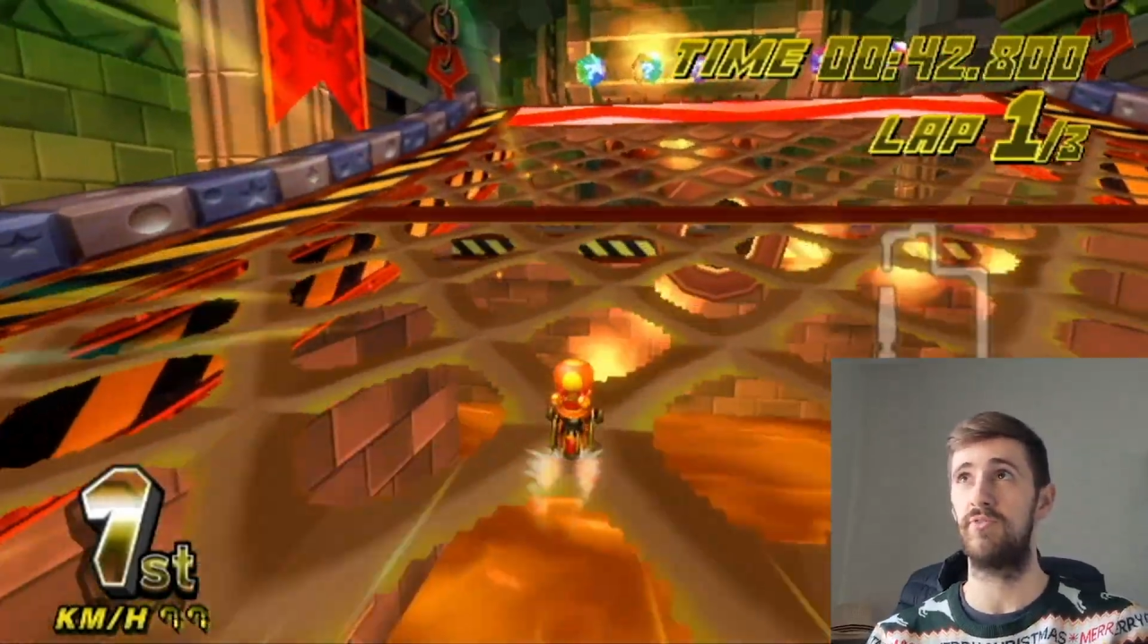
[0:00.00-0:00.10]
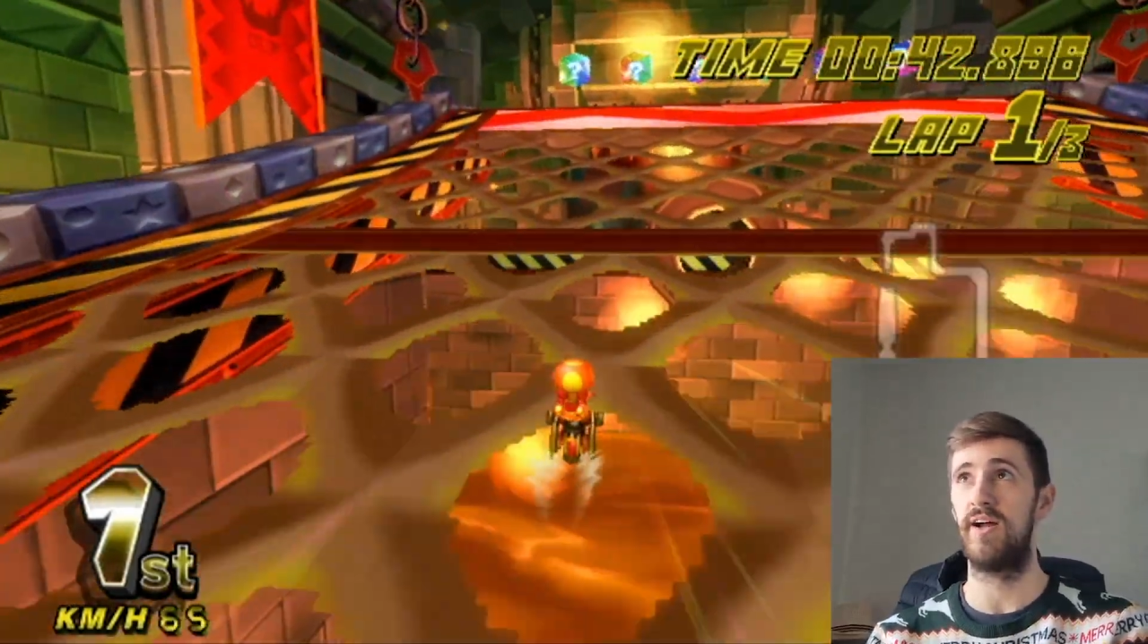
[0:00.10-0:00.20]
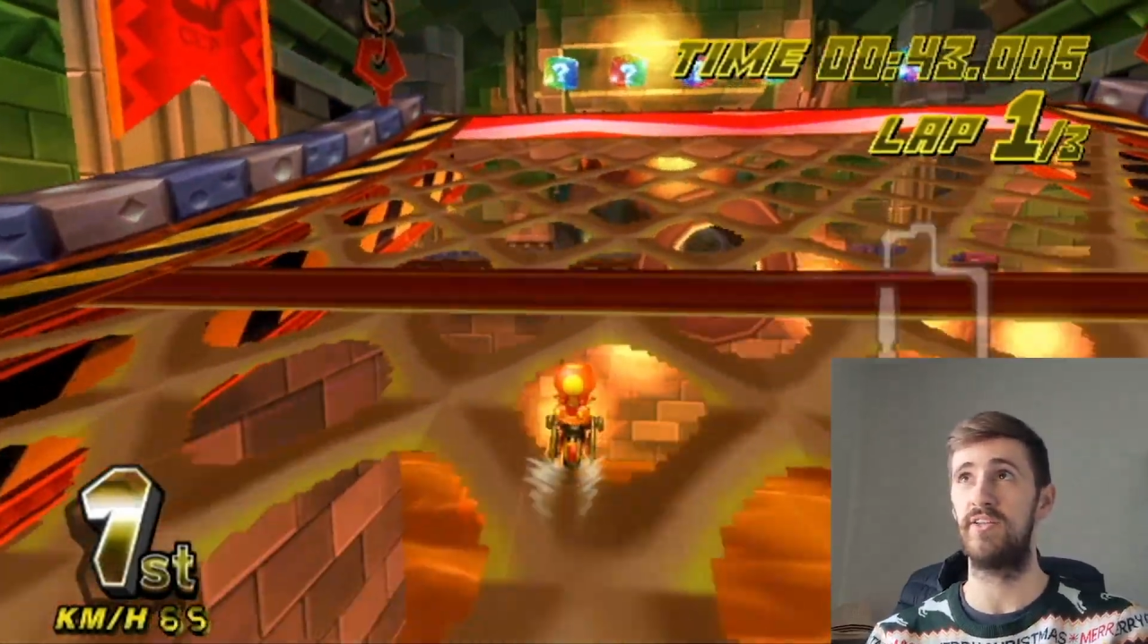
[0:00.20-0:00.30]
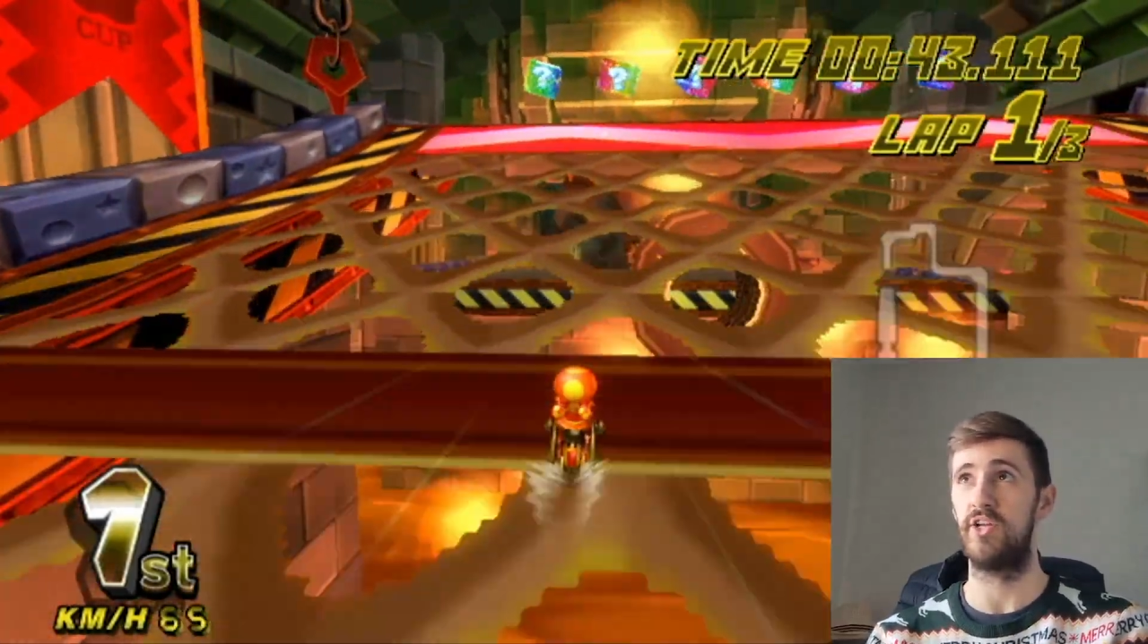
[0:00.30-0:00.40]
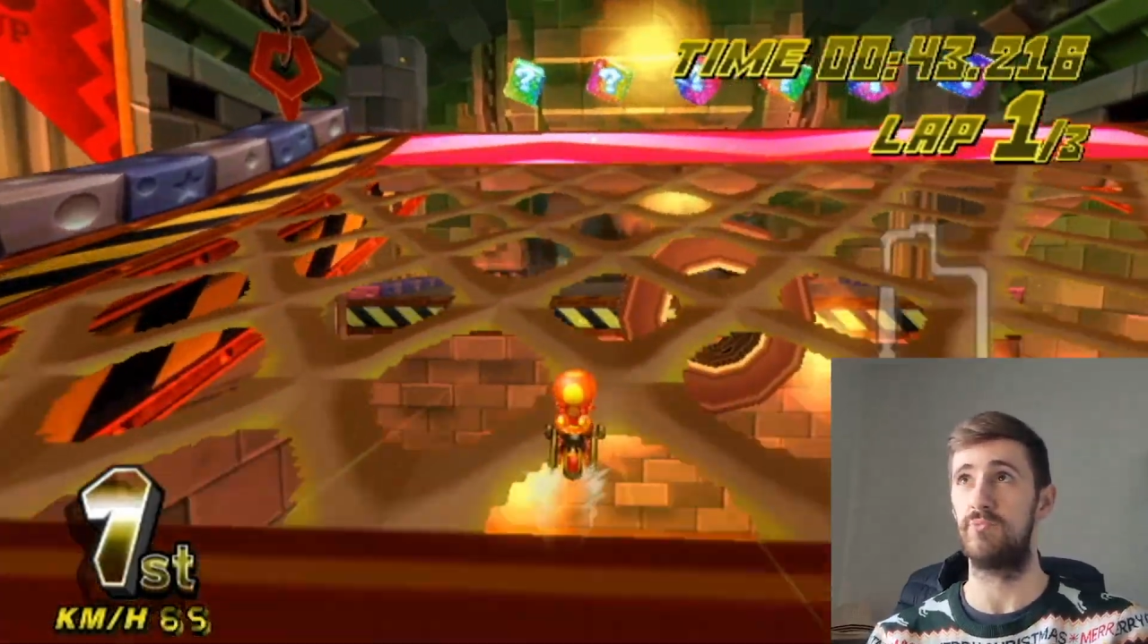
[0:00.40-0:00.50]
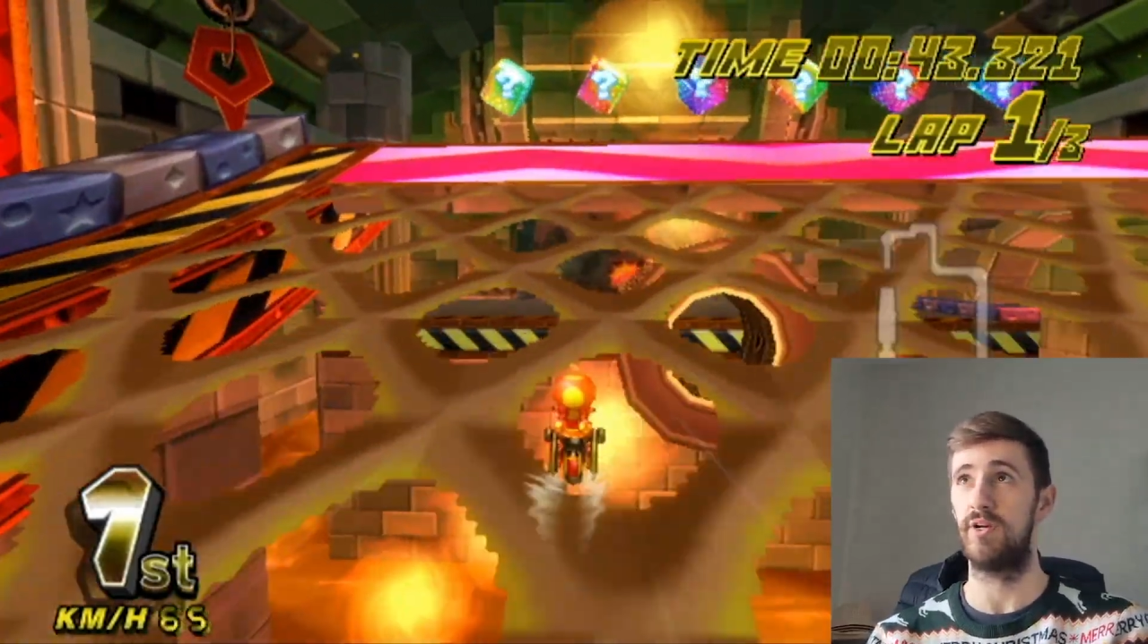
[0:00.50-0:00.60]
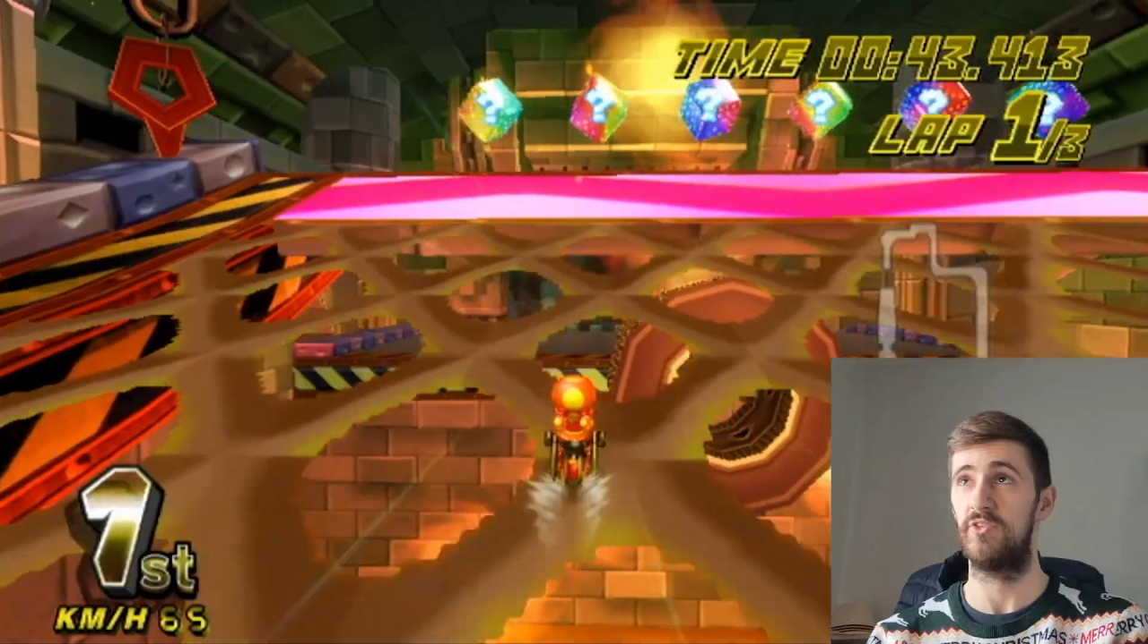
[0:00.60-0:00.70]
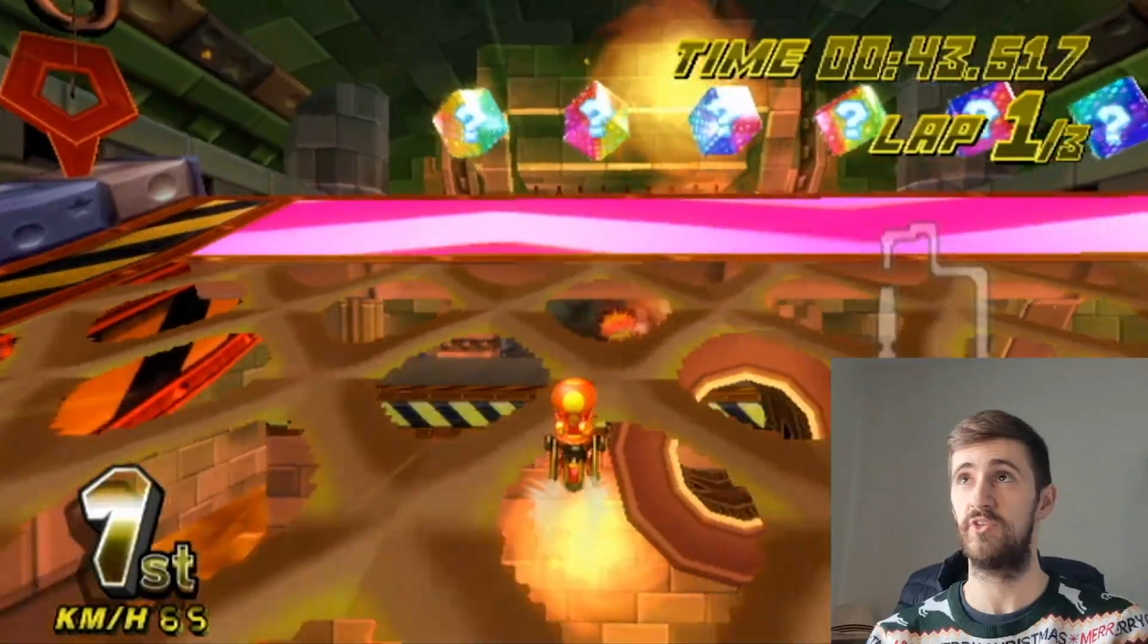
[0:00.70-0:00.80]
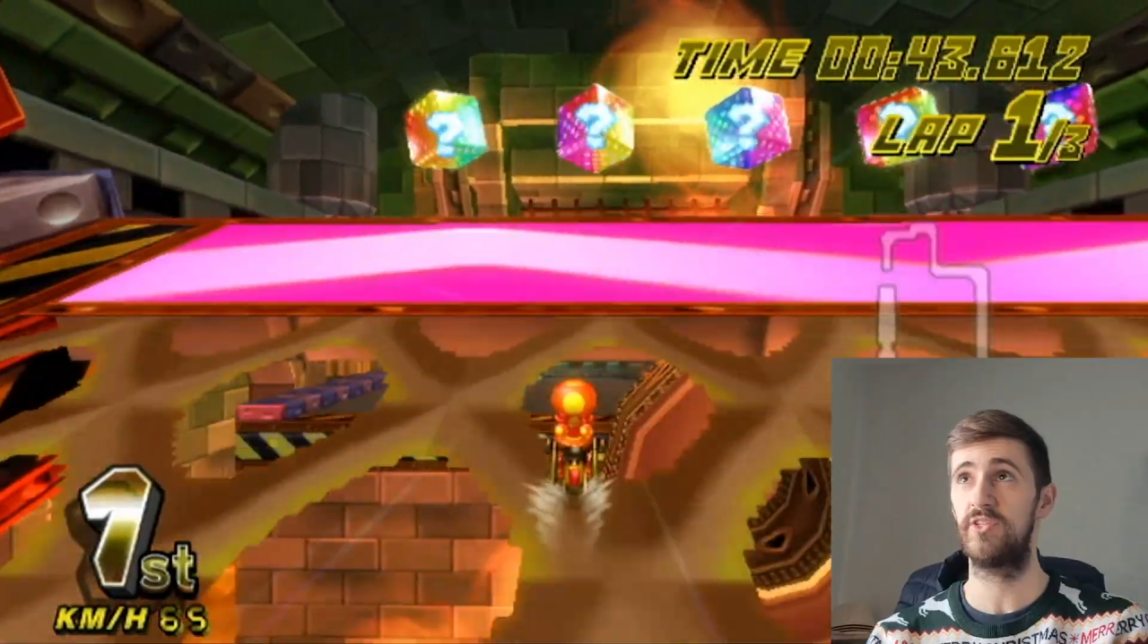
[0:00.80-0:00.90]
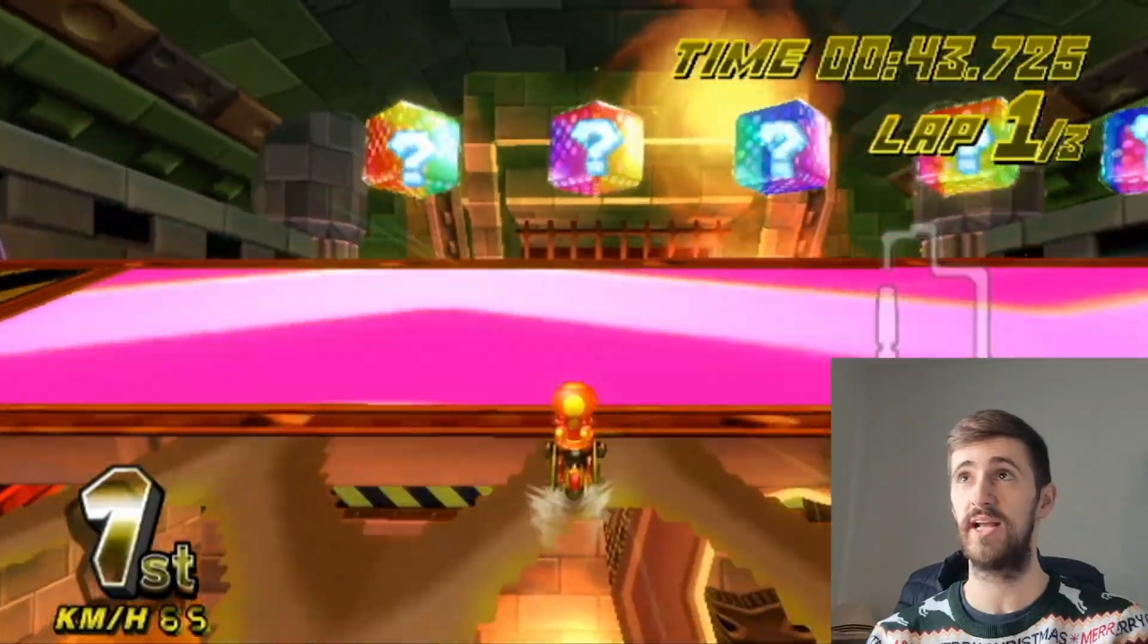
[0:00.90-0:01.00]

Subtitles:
advantage, but it doesn't